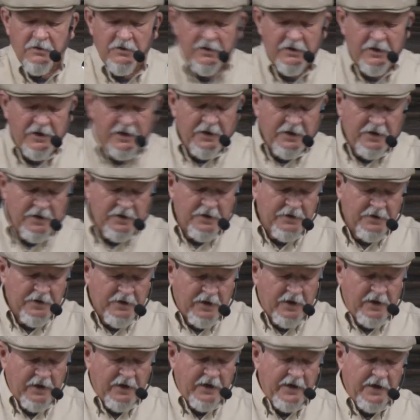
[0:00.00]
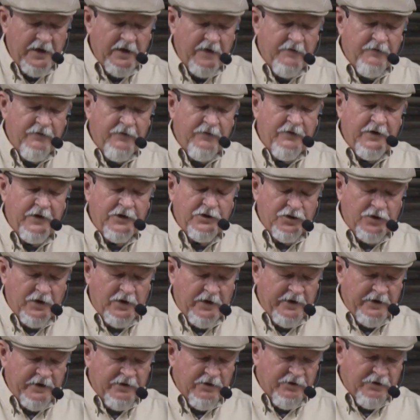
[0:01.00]
and I have a
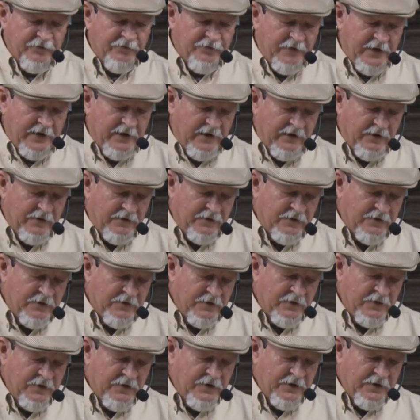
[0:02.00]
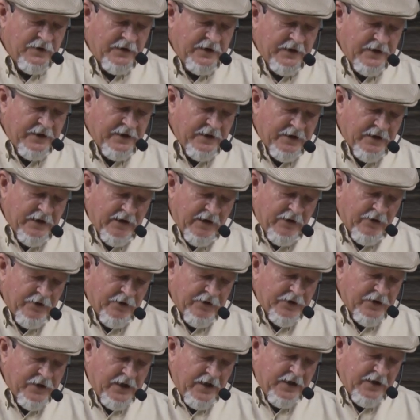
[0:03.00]
triangular file, and I'll
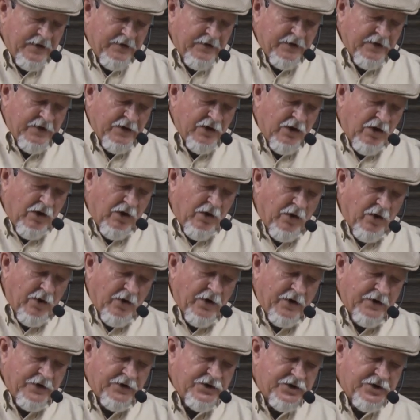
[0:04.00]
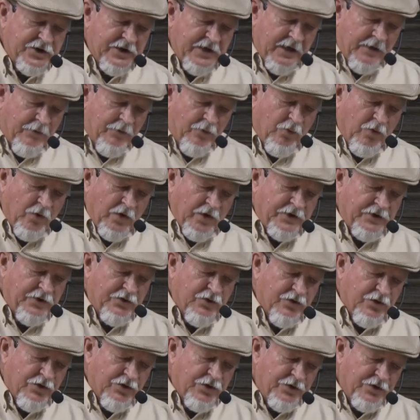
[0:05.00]
kind of enlarge that one
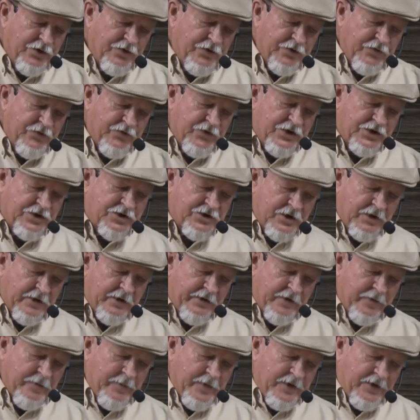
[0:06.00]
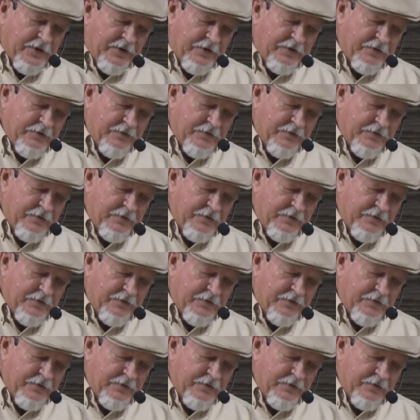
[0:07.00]
groove just a little bit.